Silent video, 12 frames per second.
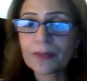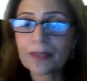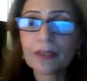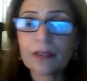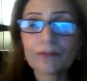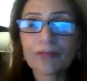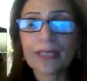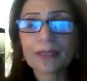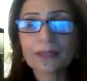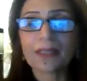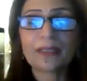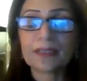And in
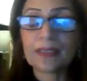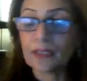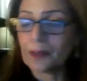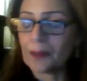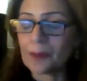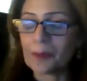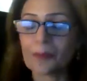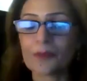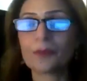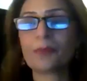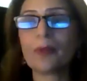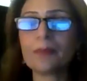fact, I think
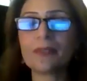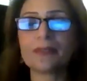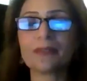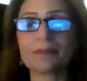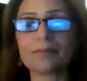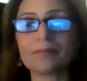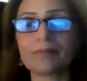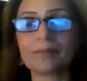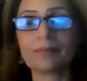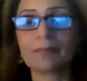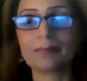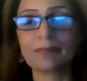you're probably the
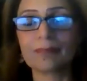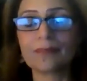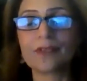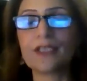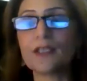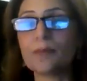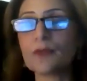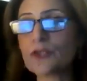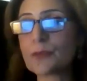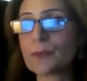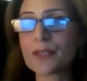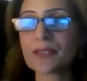senior
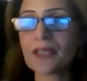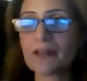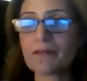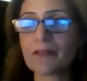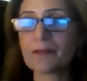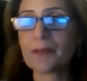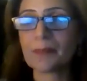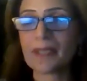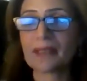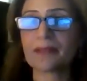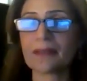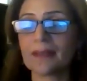most person I've ever
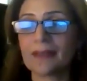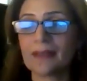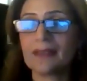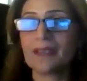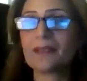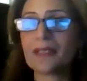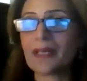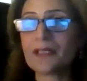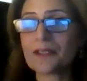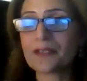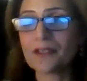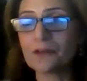met in the
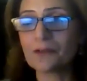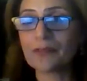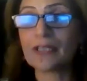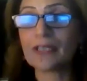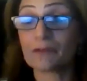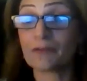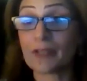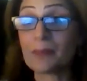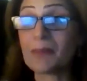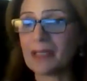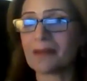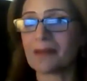ICU field,
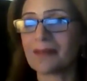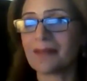female.